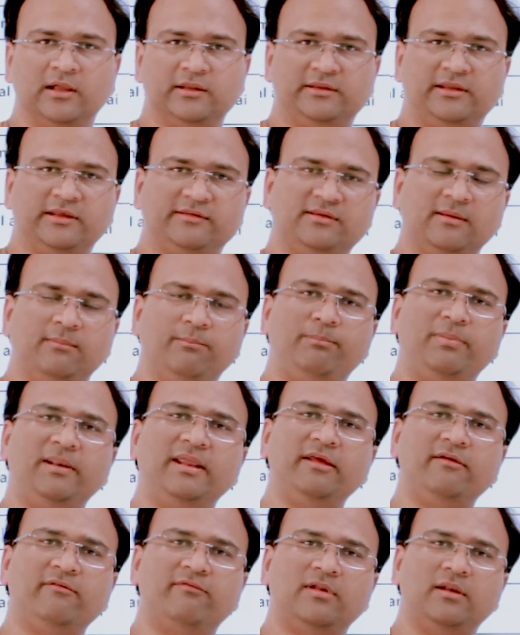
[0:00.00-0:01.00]
They
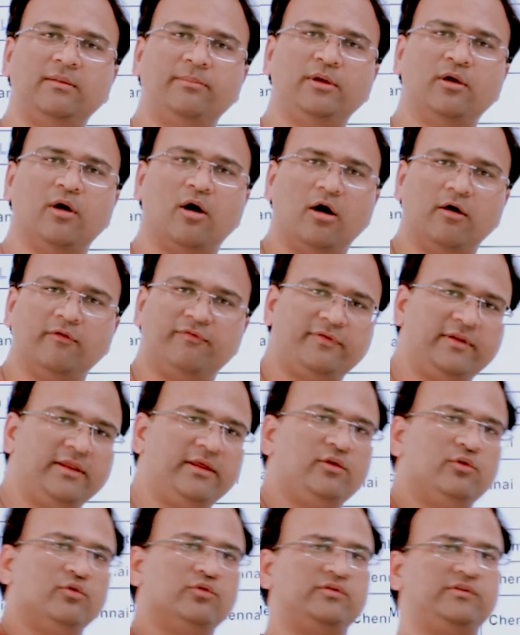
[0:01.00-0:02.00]
simply will be
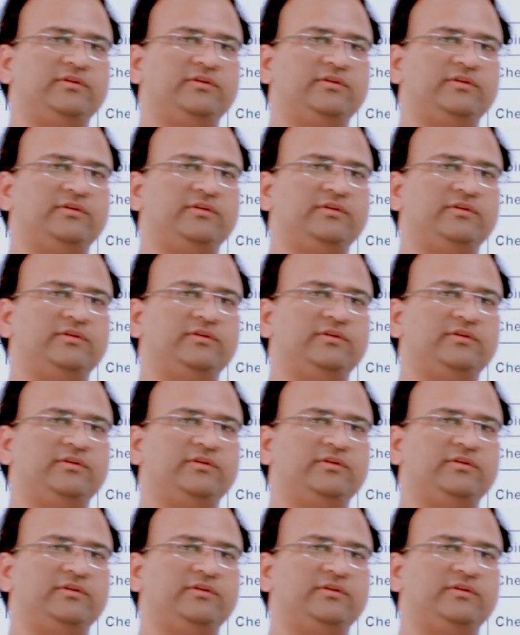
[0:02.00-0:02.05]
offering you